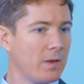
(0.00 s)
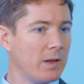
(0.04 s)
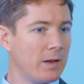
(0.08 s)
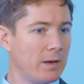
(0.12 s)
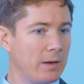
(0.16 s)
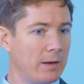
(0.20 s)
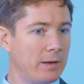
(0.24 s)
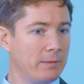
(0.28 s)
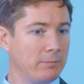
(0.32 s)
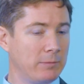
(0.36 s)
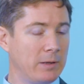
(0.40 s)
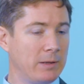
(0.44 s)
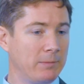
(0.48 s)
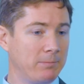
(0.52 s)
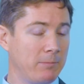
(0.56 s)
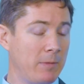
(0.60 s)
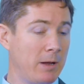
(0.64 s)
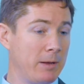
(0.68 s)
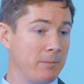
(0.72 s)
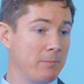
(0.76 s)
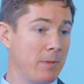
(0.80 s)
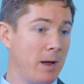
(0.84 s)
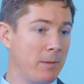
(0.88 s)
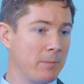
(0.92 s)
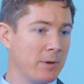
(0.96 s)
Yeah, well,
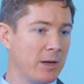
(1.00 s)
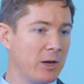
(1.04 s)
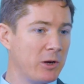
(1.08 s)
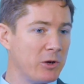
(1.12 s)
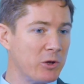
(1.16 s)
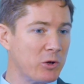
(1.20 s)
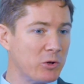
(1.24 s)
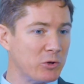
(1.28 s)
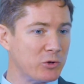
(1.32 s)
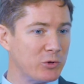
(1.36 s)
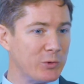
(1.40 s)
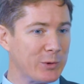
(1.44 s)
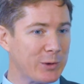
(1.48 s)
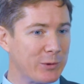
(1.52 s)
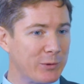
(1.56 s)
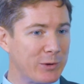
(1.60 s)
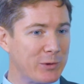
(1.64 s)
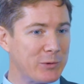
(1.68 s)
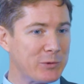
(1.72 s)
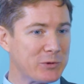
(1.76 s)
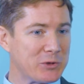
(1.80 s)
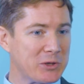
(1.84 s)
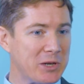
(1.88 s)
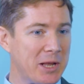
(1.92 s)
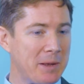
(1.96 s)
I'm clearly going to
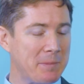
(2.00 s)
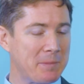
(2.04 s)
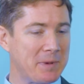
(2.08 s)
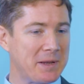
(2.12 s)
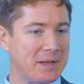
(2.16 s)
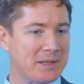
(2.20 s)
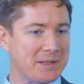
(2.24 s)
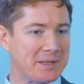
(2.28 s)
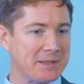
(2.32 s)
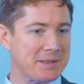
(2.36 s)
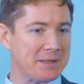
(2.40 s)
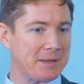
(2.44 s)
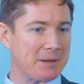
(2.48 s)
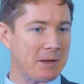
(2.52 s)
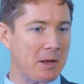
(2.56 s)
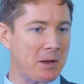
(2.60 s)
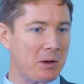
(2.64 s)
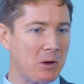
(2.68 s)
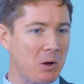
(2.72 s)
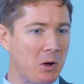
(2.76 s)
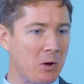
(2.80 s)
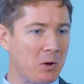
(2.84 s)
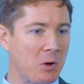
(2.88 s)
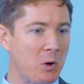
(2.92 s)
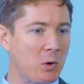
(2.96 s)
agree with you on that basis. A
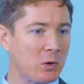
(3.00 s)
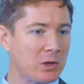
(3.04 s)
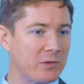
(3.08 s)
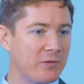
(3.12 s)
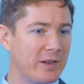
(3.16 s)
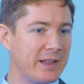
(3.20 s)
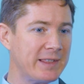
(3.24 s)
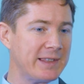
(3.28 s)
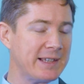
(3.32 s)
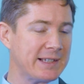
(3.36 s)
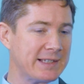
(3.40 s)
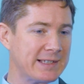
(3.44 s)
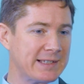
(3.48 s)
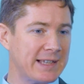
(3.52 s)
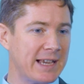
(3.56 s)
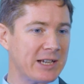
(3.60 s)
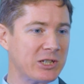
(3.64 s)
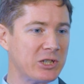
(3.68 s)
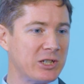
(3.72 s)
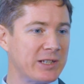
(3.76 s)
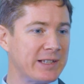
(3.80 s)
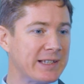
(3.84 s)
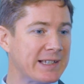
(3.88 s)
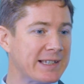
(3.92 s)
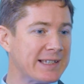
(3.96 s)
code of ethics is
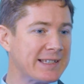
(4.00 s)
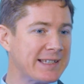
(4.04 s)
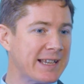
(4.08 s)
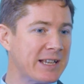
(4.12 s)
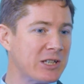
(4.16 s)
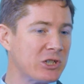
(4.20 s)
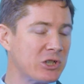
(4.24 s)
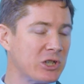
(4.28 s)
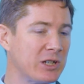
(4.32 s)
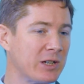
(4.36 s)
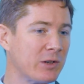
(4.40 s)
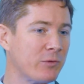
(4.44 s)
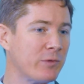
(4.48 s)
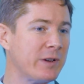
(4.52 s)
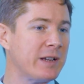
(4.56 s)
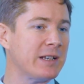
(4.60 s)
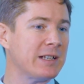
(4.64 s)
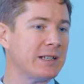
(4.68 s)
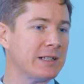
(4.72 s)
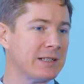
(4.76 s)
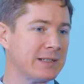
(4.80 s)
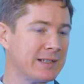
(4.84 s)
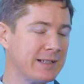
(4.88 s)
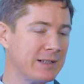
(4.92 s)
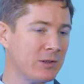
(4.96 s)
actually the essential
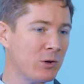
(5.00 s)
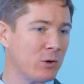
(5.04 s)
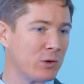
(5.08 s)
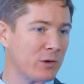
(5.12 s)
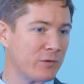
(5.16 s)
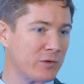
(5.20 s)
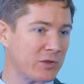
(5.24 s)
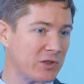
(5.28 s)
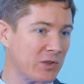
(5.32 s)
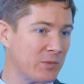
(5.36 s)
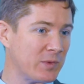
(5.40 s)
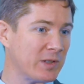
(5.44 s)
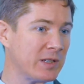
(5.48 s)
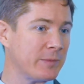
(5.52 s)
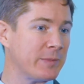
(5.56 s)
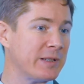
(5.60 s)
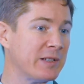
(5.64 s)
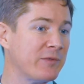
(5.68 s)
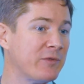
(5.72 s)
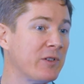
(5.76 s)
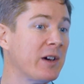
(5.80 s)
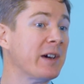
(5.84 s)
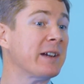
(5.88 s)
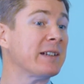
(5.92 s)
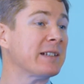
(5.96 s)
ingredient in order for something to be
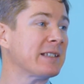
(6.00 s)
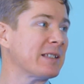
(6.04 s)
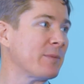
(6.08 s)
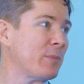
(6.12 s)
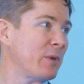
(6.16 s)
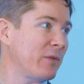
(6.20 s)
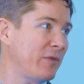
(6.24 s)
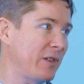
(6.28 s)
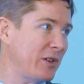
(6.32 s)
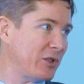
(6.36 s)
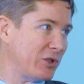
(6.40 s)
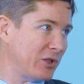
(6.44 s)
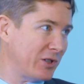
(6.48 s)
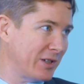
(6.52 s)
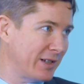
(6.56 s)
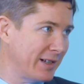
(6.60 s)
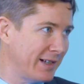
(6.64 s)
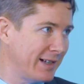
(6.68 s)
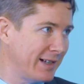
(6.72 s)
defined as a profession.